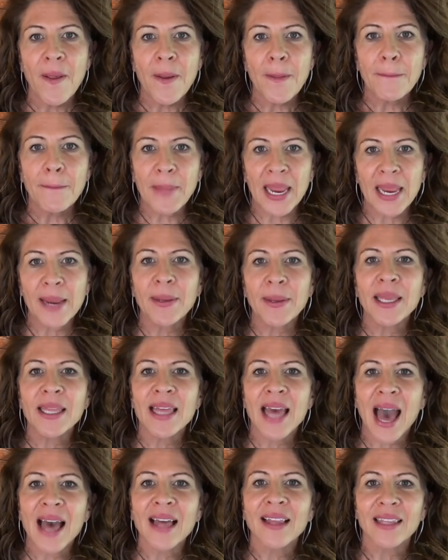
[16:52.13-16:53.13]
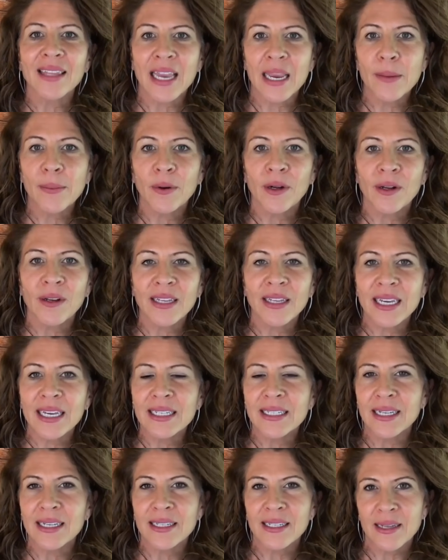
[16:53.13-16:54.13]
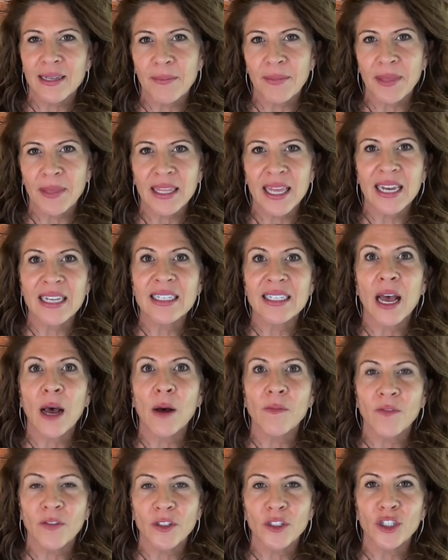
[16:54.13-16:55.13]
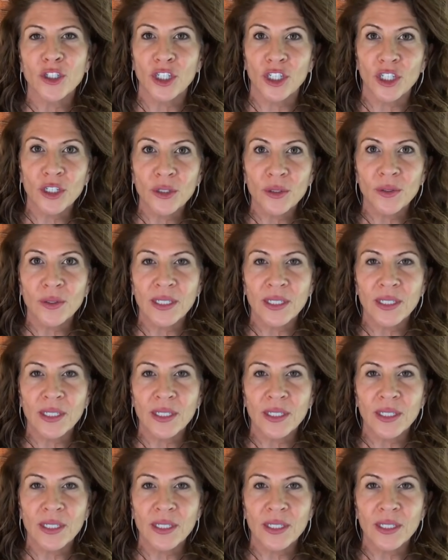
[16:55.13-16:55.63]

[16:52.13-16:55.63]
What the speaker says: Maybe that label isn't something that's helpful to you